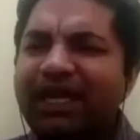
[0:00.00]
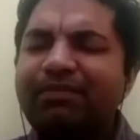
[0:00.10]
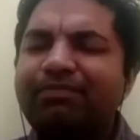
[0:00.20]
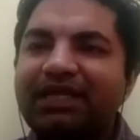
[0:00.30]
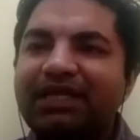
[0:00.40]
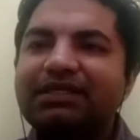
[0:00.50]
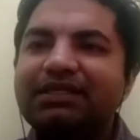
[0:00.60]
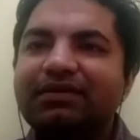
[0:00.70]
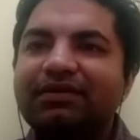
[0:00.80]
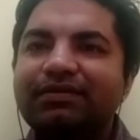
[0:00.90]
basic
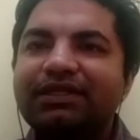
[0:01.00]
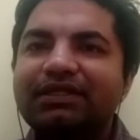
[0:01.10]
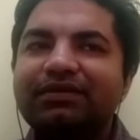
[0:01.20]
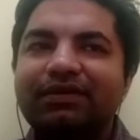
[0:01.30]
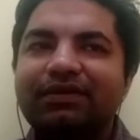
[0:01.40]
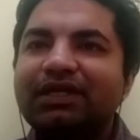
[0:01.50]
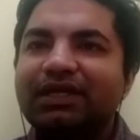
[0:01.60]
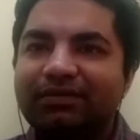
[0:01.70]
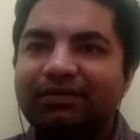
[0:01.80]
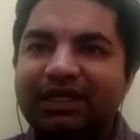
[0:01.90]
stuff which a founder
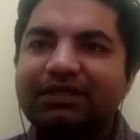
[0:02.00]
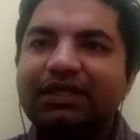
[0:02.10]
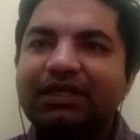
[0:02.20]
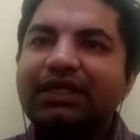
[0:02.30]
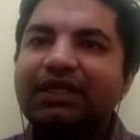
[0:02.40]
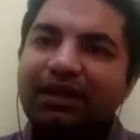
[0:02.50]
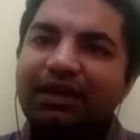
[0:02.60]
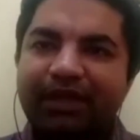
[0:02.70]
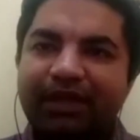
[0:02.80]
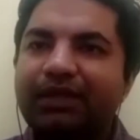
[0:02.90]
requires. There are
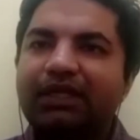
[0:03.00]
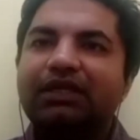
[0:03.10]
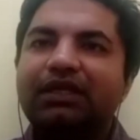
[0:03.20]
people.